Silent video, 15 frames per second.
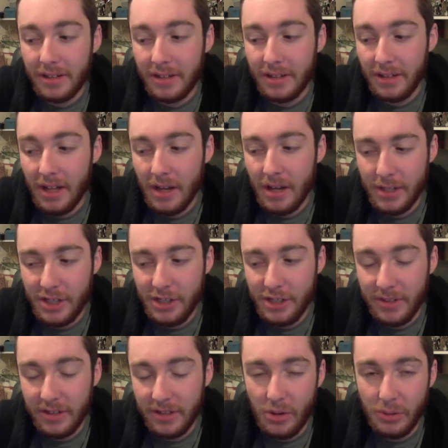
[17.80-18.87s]
much has
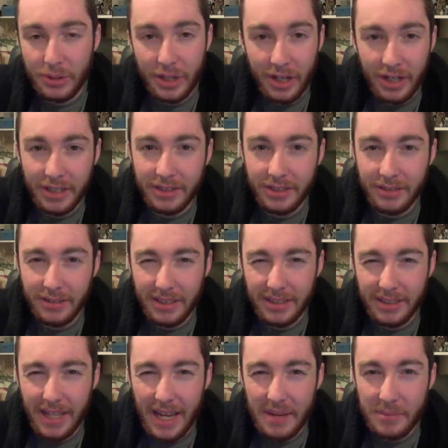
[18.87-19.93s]
been going on in
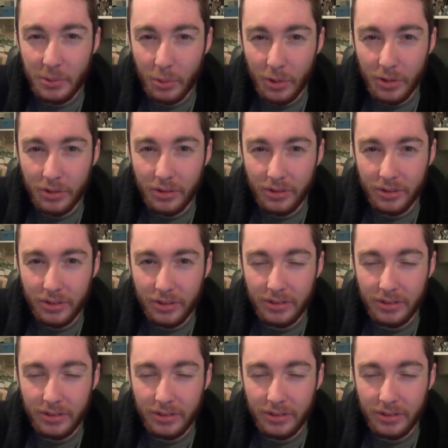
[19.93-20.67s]
the gaming world.